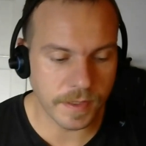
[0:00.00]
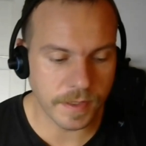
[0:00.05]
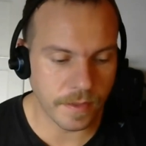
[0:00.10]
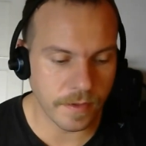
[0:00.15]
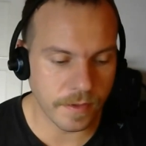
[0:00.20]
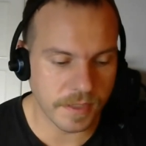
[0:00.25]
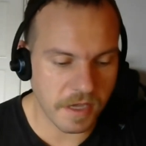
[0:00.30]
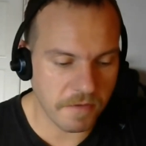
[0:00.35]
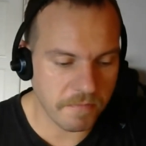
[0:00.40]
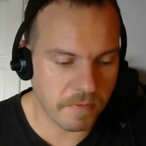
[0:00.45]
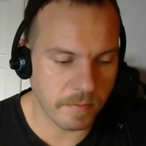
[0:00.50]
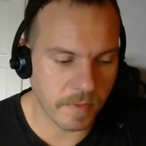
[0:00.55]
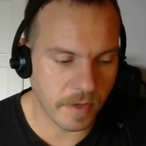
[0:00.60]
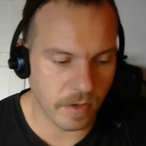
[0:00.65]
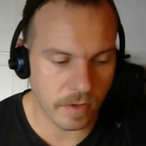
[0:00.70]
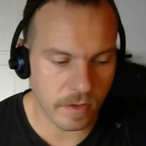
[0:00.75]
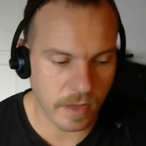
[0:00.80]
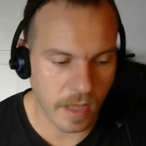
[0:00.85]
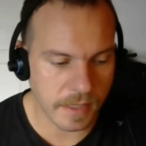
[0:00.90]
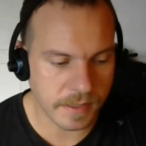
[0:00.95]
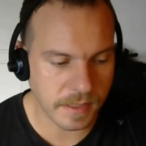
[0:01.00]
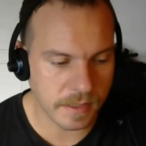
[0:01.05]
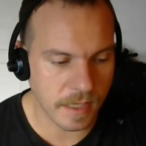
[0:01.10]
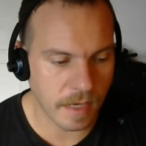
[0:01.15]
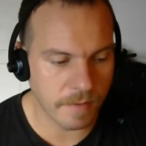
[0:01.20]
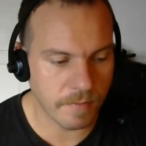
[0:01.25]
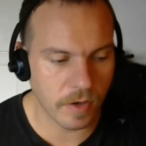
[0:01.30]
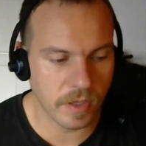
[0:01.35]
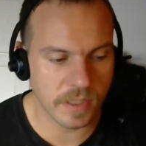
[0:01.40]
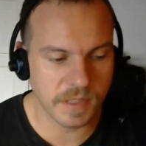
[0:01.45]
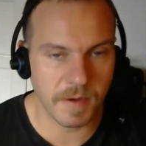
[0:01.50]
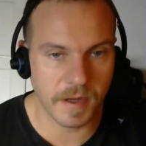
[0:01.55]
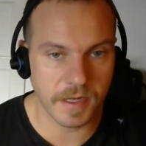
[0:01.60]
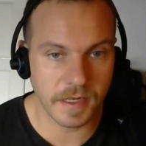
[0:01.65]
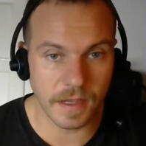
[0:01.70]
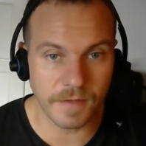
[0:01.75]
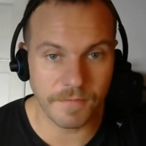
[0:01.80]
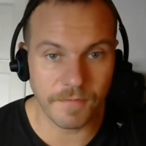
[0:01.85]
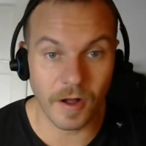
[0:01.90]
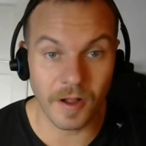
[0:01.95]
into those upper middle class neighborhoods by
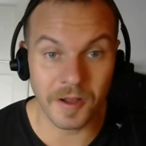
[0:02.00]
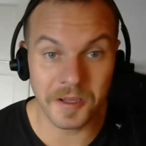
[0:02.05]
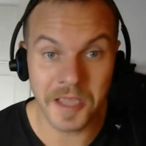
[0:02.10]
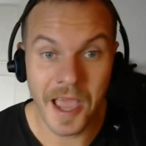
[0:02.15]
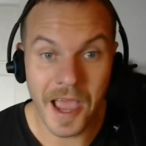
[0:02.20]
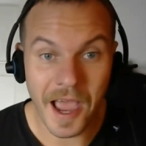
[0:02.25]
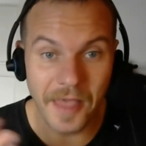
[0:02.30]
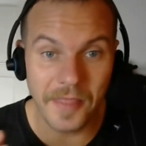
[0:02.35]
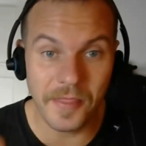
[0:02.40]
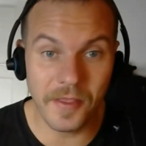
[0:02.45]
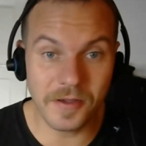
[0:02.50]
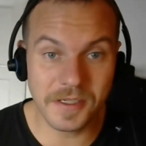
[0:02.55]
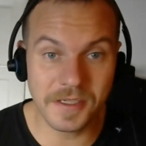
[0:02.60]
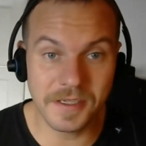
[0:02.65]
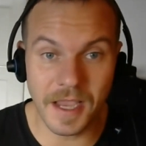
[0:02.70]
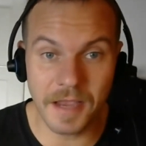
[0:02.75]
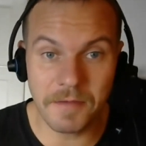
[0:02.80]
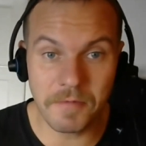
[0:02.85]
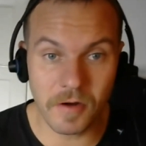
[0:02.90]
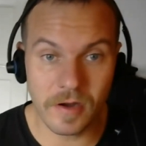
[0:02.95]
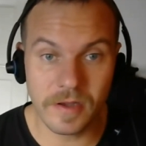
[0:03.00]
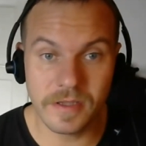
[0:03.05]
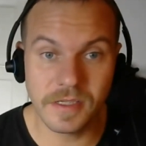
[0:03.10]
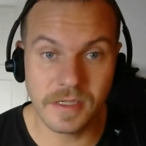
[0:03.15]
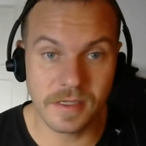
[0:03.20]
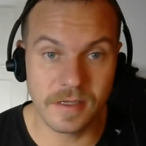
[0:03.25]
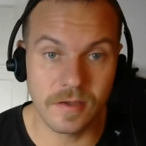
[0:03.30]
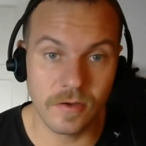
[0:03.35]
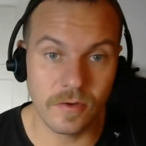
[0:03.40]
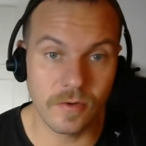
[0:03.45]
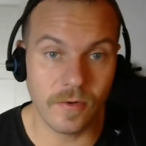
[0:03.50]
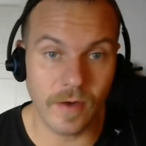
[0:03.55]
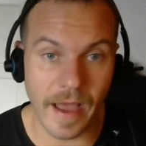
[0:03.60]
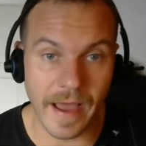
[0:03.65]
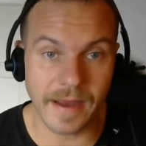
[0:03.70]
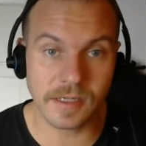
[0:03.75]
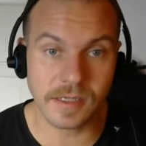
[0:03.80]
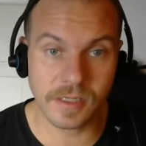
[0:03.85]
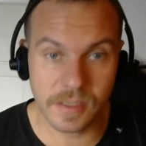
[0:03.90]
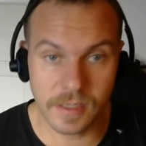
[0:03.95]
default, and those neighborhoods do
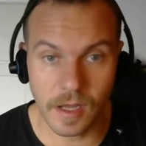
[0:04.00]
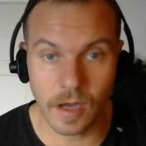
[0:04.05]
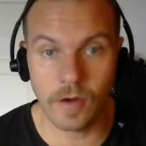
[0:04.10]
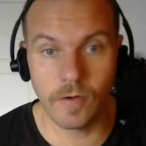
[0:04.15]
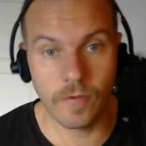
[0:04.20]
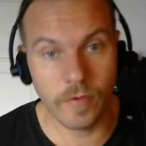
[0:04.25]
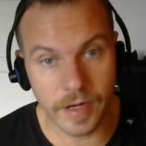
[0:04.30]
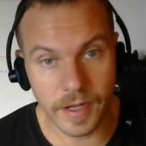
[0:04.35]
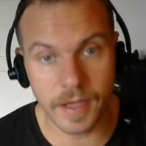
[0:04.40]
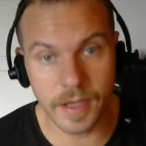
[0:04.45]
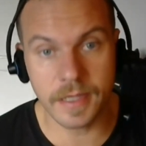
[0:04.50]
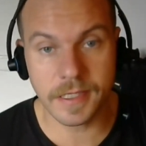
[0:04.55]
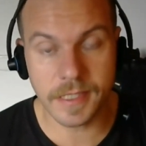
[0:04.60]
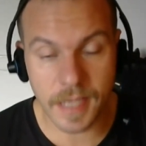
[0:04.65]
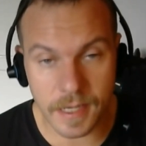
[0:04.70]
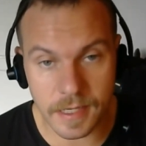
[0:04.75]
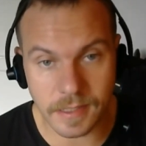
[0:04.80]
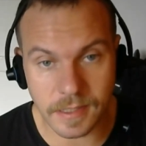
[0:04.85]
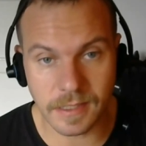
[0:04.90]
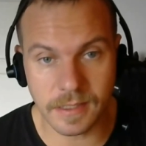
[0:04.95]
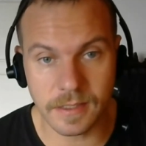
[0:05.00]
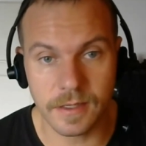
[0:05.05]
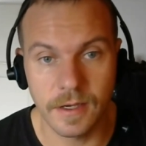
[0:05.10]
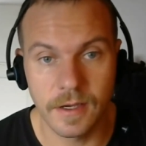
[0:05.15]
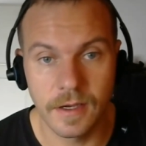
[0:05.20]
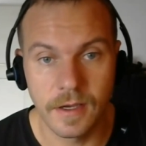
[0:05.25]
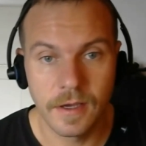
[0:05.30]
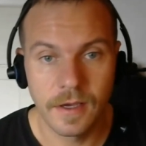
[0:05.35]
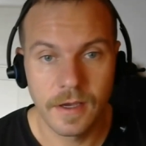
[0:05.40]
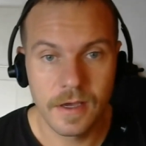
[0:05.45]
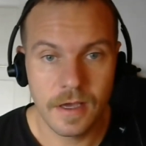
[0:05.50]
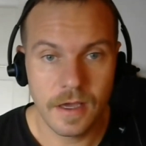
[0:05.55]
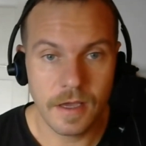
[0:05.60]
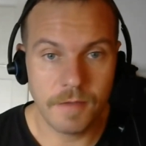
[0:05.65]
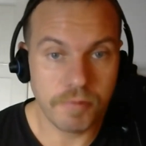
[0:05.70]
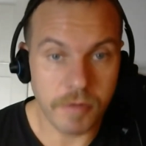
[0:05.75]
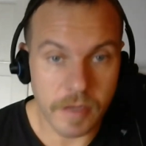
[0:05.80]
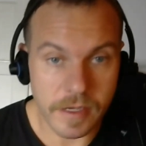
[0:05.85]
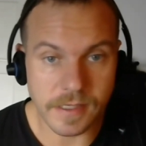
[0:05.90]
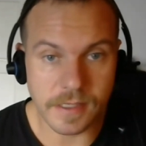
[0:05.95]
actually already exist
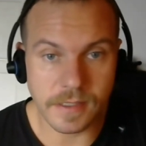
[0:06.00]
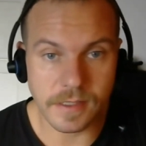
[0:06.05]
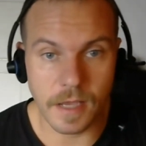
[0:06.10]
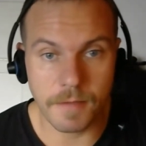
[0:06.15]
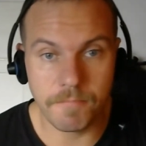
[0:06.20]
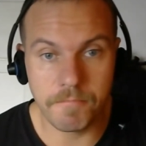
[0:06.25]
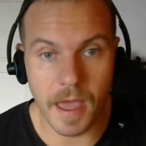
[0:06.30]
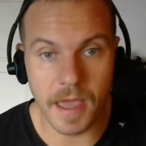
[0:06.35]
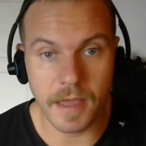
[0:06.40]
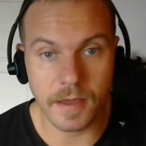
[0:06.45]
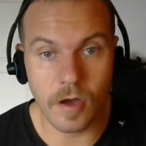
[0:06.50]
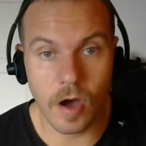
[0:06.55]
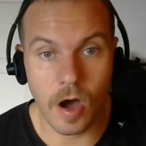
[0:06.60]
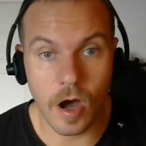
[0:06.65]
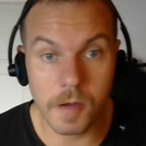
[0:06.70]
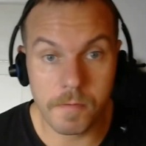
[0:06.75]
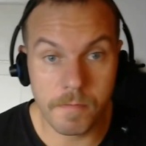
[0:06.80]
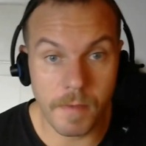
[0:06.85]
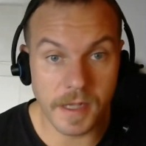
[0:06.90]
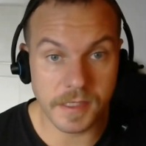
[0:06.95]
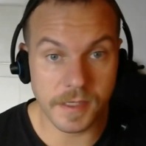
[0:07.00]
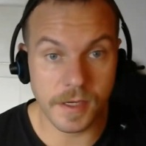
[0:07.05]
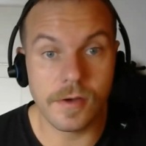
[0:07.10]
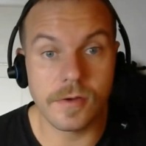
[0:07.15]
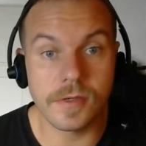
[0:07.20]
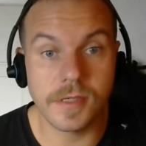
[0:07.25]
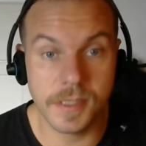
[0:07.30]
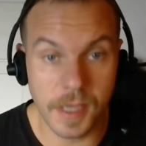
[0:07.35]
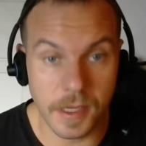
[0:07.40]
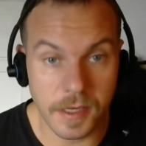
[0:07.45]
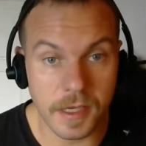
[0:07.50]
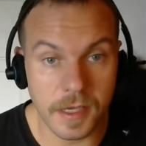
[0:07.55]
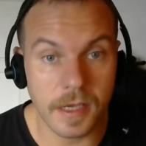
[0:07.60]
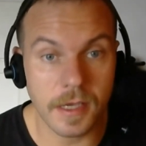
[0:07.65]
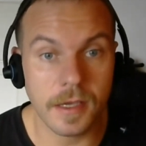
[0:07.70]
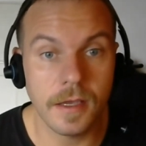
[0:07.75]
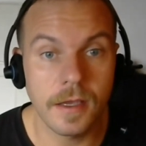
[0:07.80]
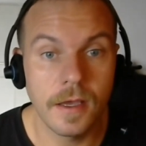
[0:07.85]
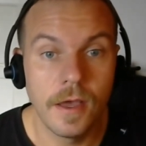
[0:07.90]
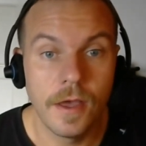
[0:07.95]
in places like Bangkok, Mexico
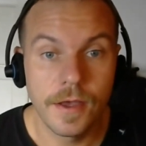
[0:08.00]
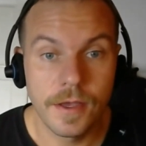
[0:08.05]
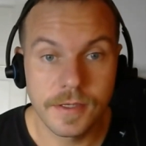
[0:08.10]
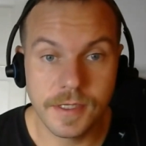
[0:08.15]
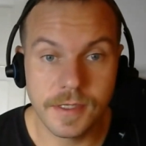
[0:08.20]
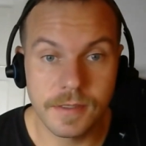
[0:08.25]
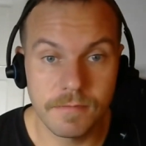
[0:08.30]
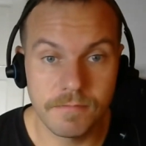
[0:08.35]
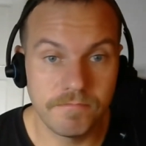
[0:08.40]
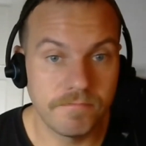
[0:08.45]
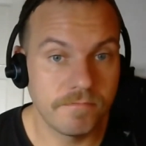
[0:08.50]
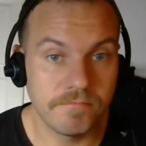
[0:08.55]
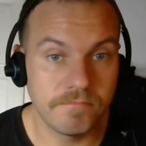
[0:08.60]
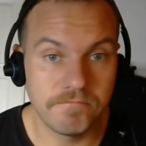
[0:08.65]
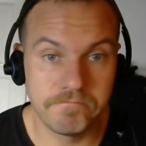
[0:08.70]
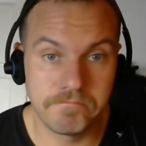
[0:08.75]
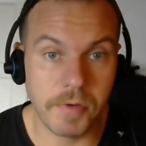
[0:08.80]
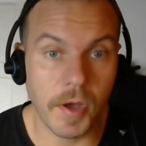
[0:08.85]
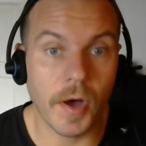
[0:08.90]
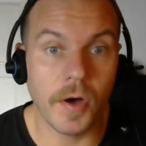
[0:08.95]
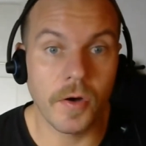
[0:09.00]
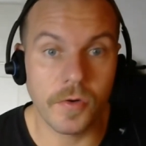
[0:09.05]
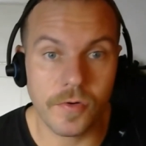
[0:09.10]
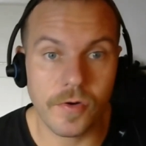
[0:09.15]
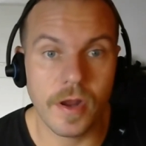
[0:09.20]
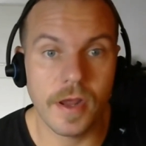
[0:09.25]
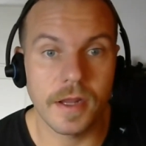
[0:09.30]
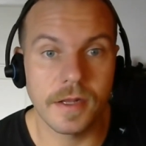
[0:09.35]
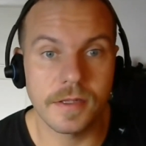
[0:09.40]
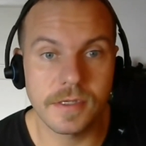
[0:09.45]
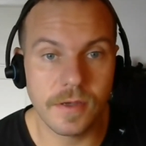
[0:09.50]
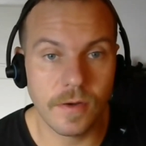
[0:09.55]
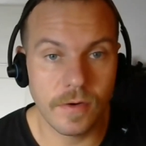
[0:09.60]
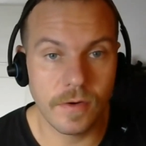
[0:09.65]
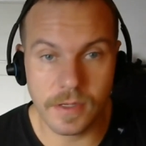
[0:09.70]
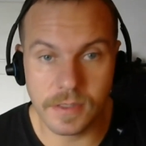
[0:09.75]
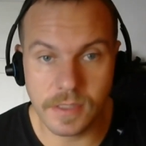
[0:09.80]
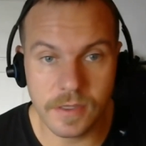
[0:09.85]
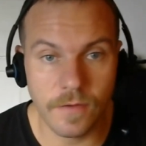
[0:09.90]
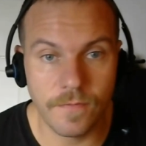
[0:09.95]
City, Belgrade, so
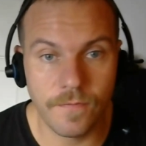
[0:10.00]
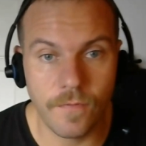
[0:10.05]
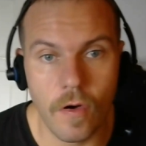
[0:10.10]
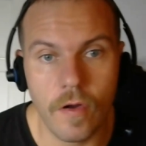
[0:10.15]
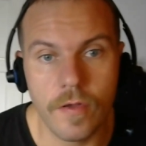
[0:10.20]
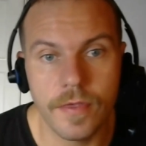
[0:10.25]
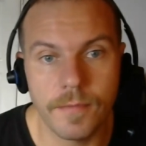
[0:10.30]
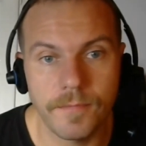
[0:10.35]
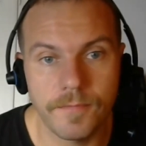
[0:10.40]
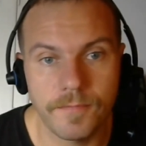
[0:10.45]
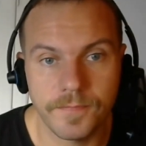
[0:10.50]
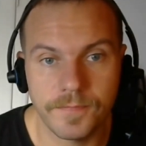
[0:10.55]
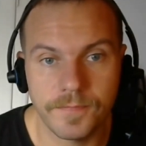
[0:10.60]
on and so forth.